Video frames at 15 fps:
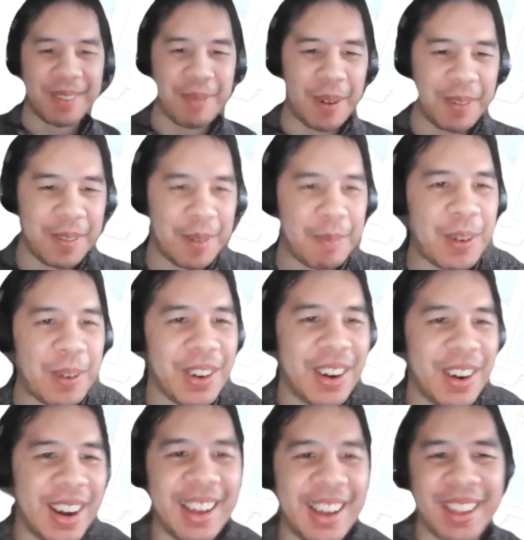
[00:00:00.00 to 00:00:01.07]
both from
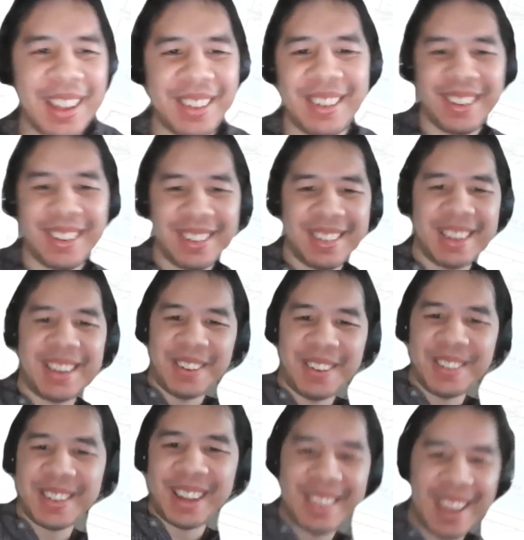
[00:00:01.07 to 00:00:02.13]
Pushkar and Heather. Stay
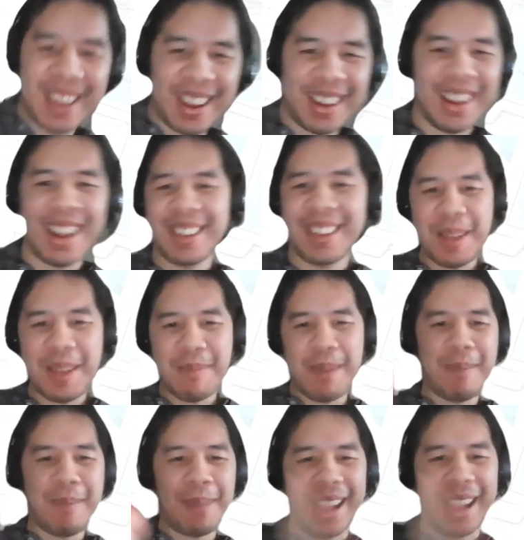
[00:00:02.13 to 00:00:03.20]
curious and excited and keep
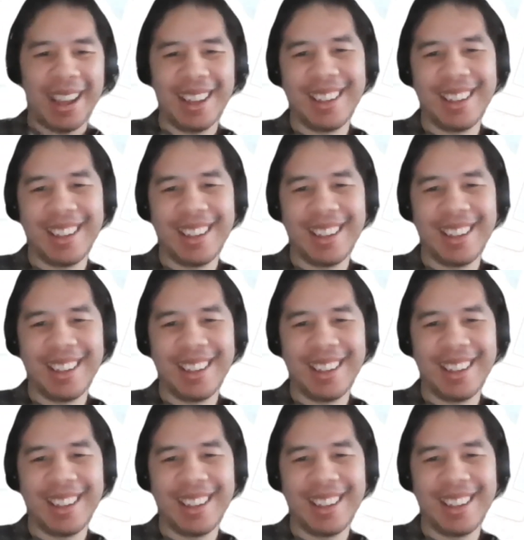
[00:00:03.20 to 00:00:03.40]
mapping.